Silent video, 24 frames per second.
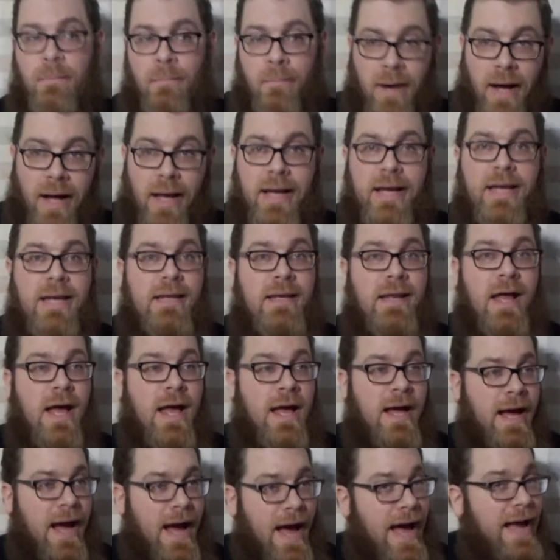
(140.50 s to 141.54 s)
Mine,
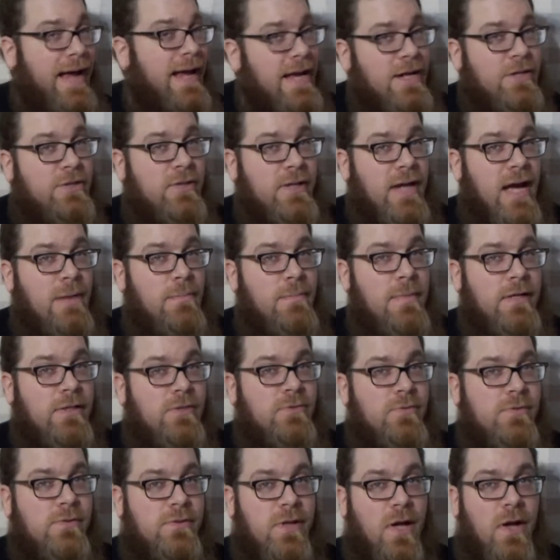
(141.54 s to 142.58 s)
I actually got
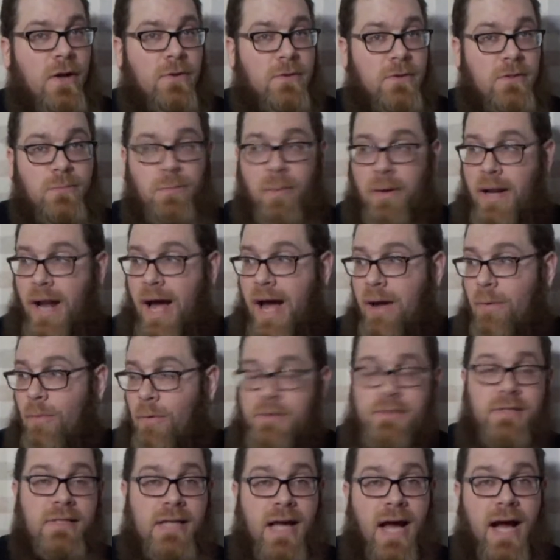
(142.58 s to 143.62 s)
mixed results, but I
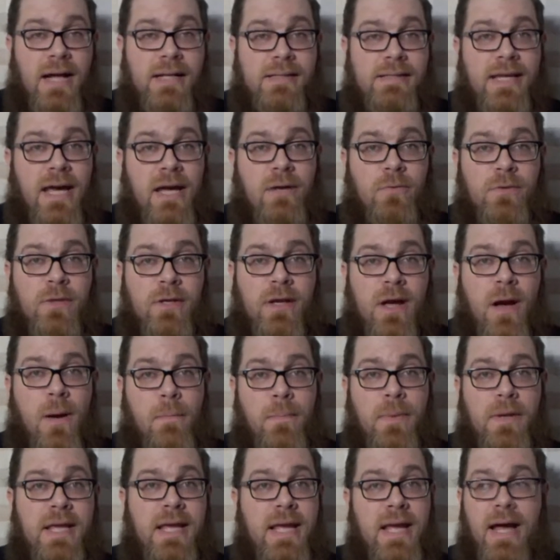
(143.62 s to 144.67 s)
was in contact with the
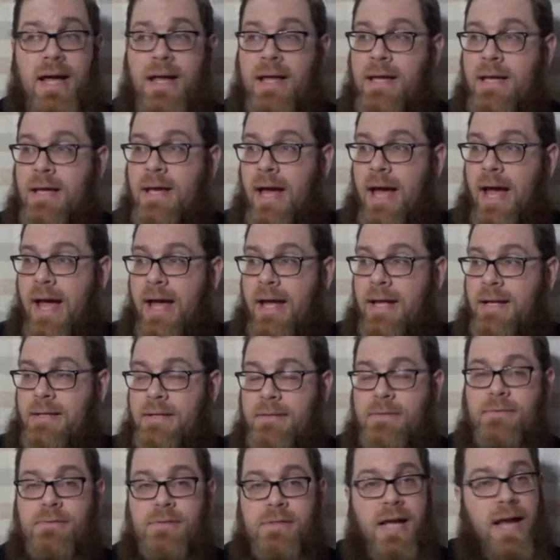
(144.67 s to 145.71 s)
company and
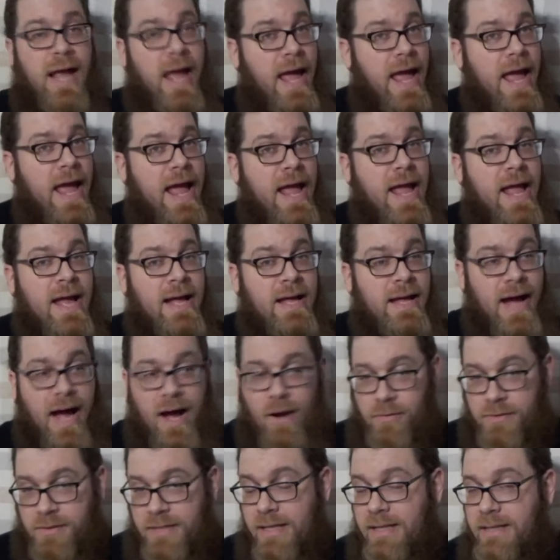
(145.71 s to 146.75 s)
it was like, hey,
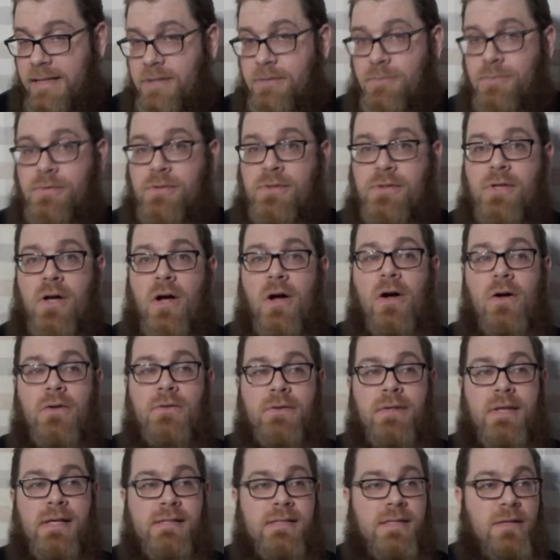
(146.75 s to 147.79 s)
I was getting this result,
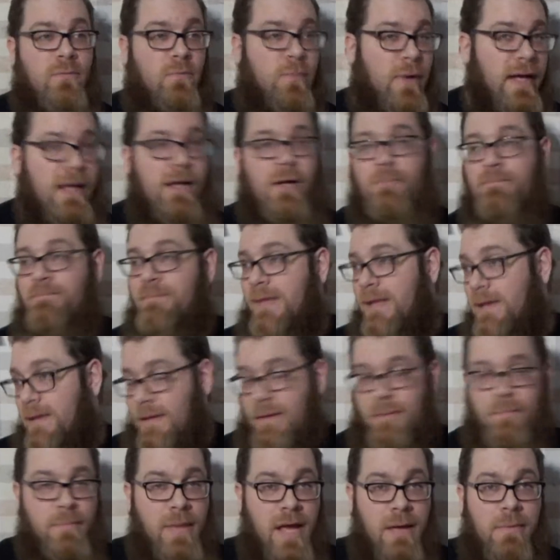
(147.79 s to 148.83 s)
and they said, well,
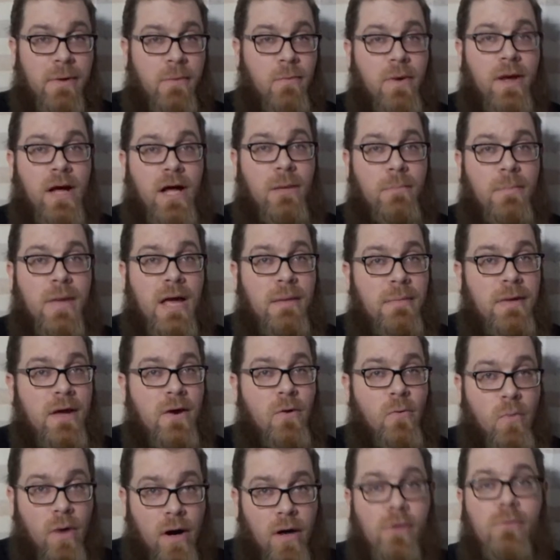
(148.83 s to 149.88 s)
maybe will, maybe
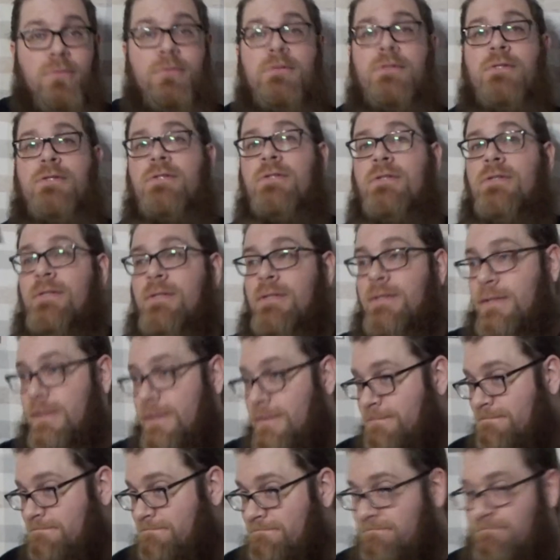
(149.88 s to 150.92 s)
it won't. Hmm.
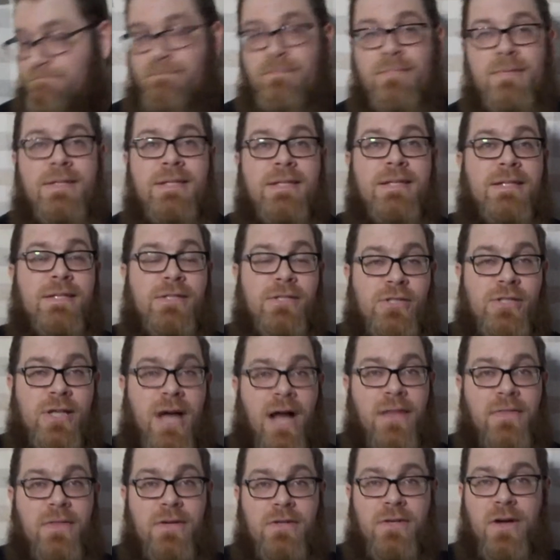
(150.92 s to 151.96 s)
Shot in the dark.
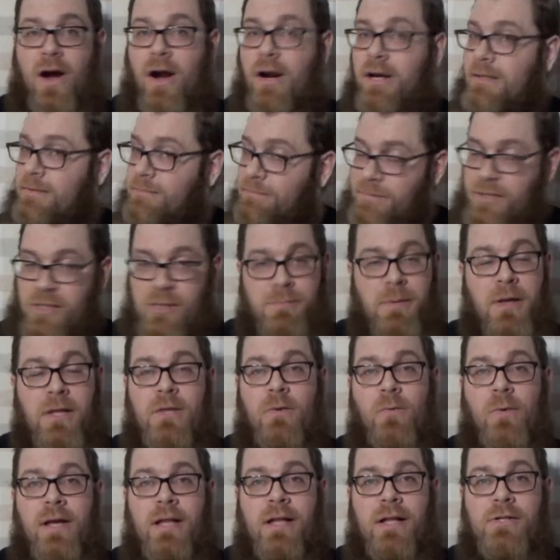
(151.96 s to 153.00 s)
Shot in the dark. Spin
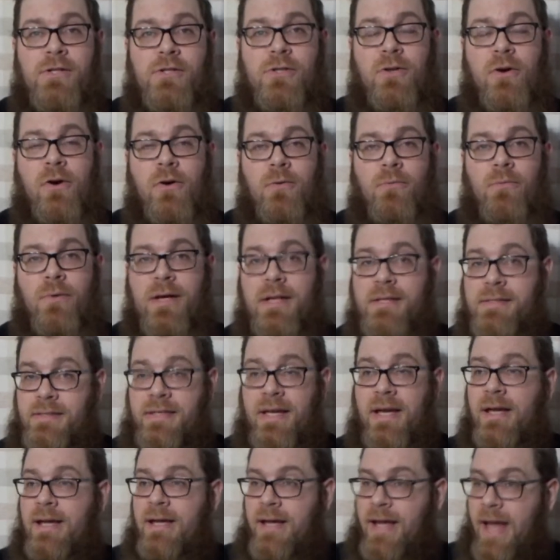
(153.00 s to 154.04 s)
the wheel at your own
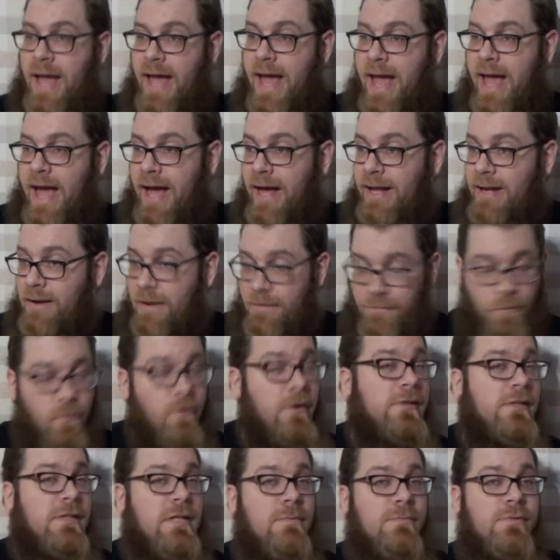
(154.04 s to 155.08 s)
risk. and if
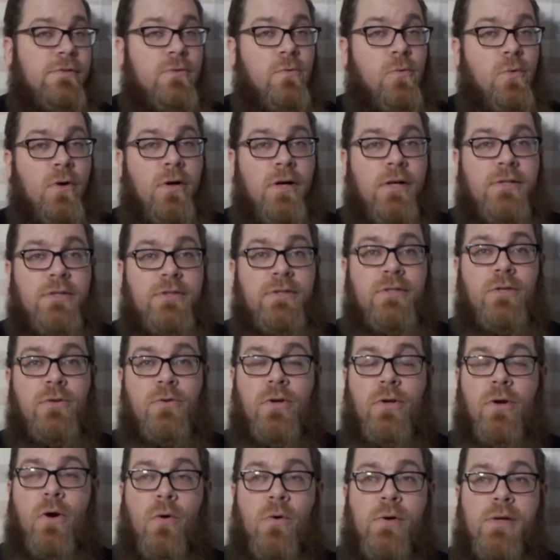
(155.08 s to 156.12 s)
worse comes to worse, you
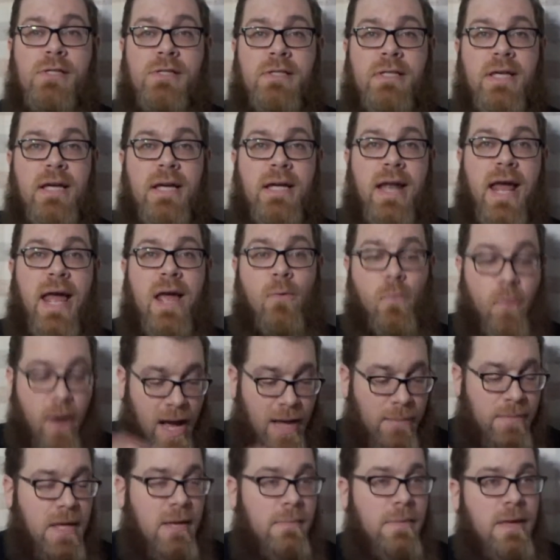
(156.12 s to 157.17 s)
can always get a
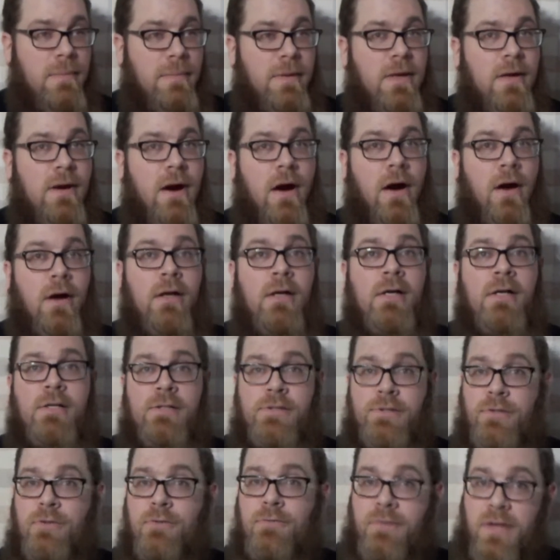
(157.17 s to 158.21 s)
YPBPR
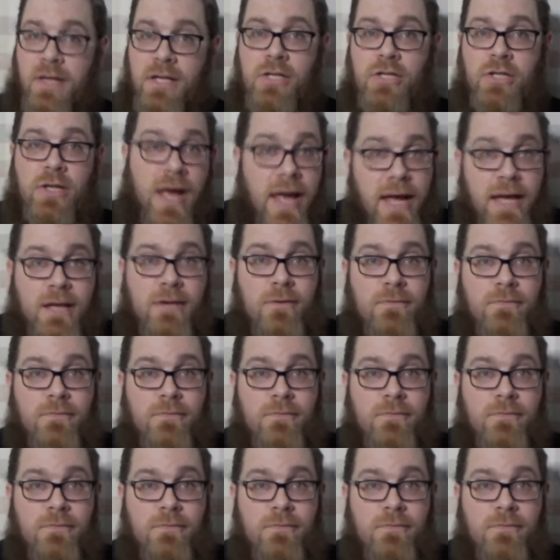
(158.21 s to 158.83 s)
to VGA